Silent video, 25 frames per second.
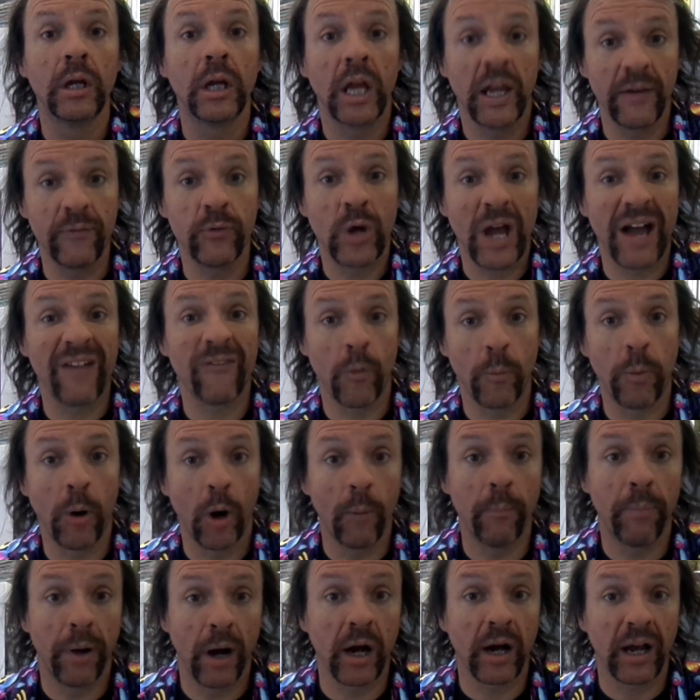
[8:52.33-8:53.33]
if you have a pop
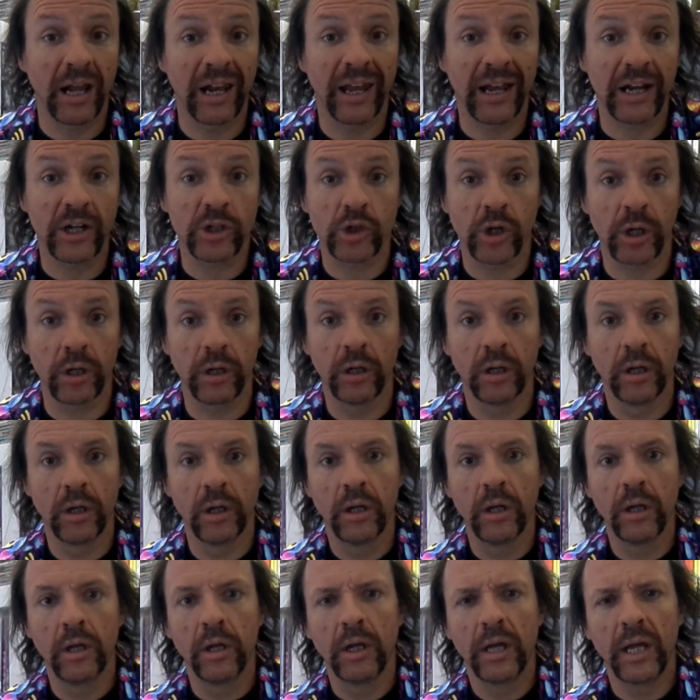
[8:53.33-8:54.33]
punk collection
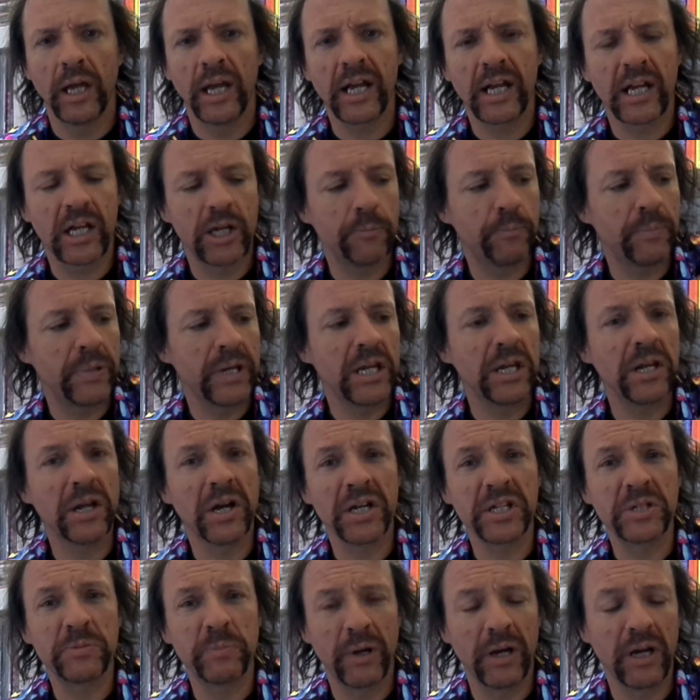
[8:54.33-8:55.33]
it could be a
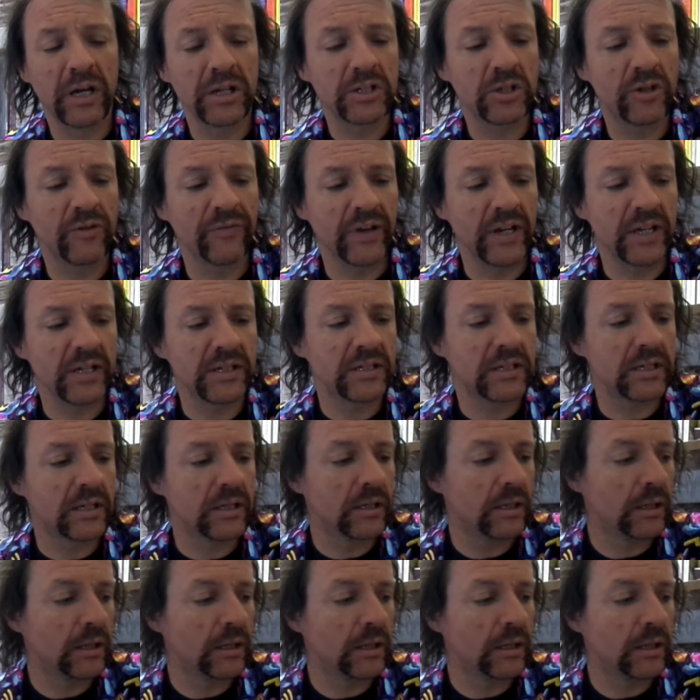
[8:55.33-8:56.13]
nice part of it.